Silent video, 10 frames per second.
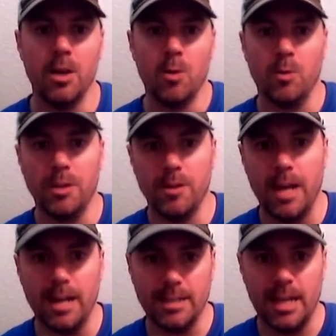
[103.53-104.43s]
with you
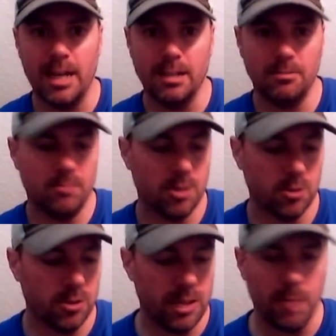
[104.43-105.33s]
guys on
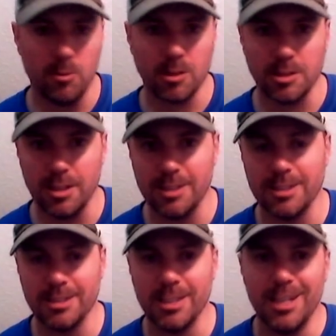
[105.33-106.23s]
social networks, and this
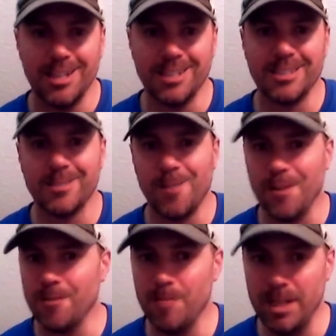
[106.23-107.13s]
is
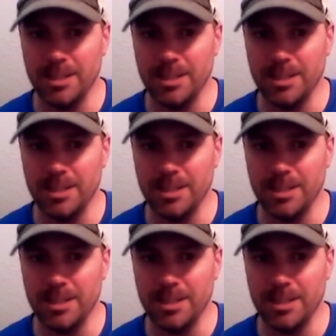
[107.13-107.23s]
fun for me.